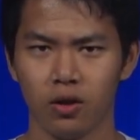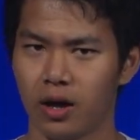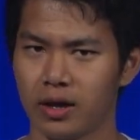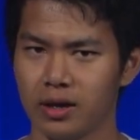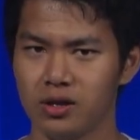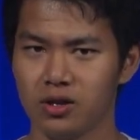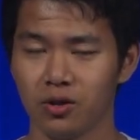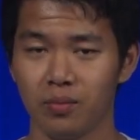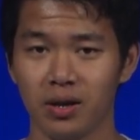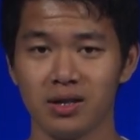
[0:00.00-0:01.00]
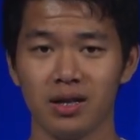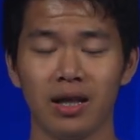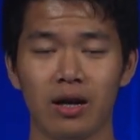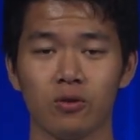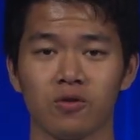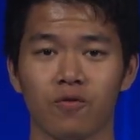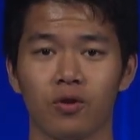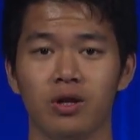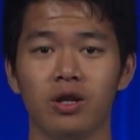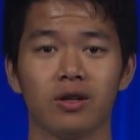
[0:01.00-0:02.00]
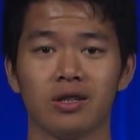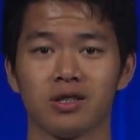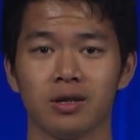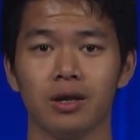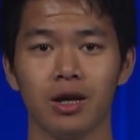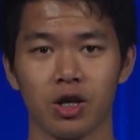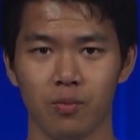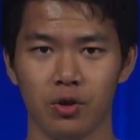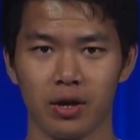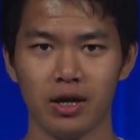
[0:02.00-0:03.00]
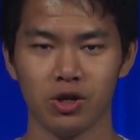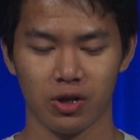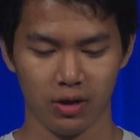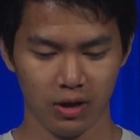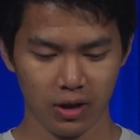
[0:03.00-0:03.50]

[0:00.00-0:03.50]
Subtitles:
a lot easier because it allows for near instant communication.